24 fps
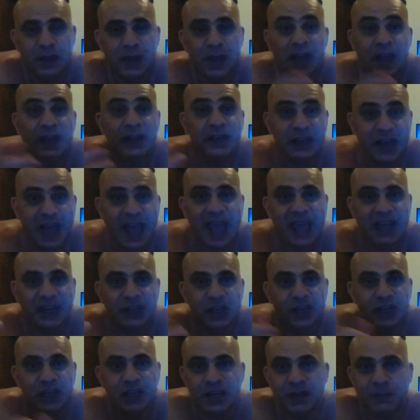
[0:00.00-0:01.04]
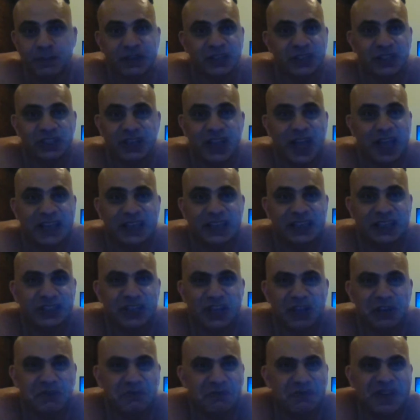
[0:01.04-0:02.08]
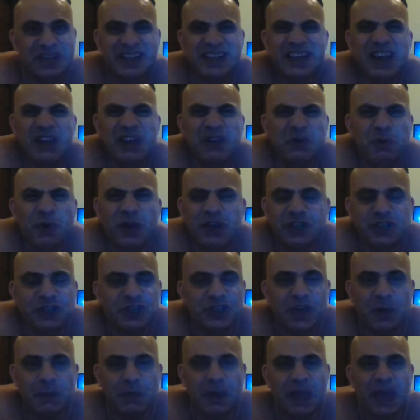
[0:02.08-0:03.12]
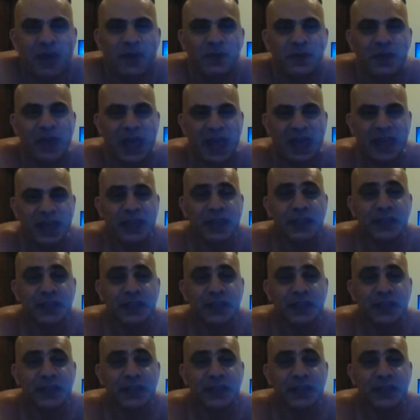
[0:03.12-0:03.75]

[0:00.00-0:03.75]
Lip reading: are going to be staying, so there's no question about that.